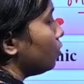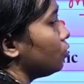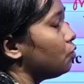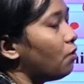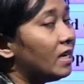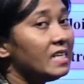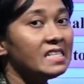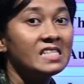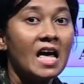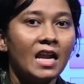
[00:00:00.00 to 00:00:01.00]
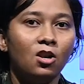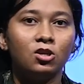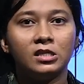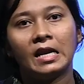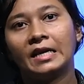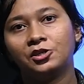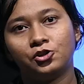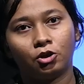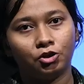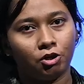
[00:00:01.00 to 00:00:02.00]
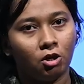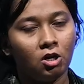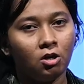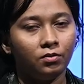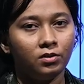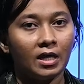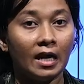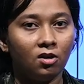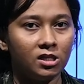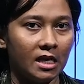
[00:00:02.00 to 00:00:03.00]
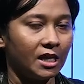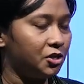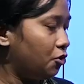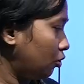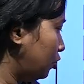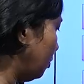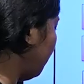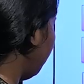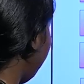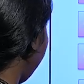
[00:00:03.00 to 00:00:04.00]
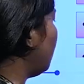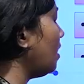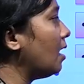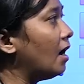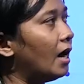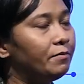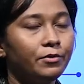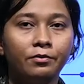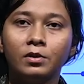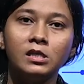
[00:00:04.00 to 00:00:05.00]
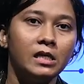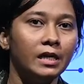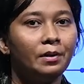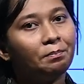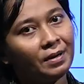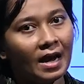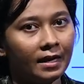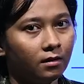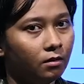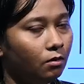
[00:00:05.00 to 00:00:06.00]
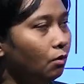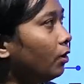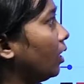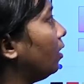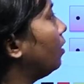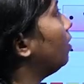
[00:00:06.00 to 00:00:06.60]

So what is thallus-like structure? Thallus-like structure. Have you ever seen a plant? Okay.